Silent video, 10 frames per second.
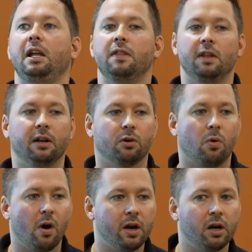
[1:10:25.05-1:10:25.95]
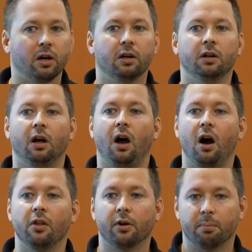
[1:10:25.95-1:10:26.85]
and then acquire
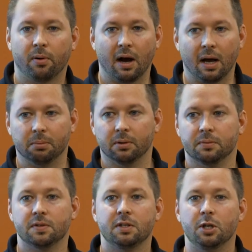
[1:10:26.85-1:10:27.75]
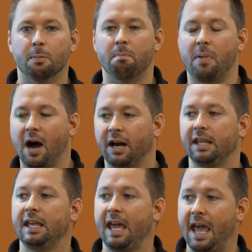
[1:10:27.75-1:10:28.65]
other problems. Your
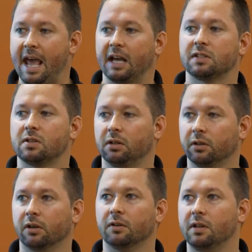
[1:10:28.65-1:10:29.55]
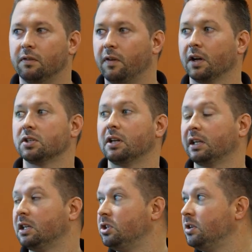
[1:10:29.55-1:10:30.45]
body has to learn the infection. I
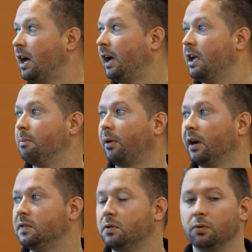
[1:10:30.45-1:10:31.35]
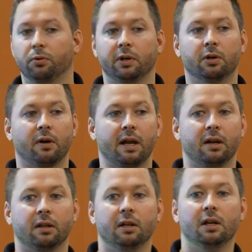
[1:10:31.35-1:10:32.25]
kid you not, I had probably two, three
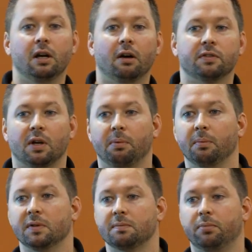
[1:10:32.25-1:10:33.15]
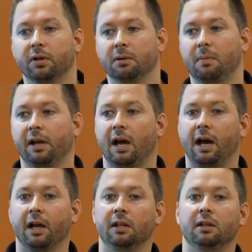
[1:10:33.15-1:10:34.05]
grand of supplements put in my
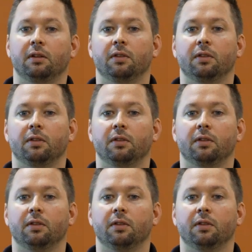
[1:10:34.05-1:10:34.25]
eye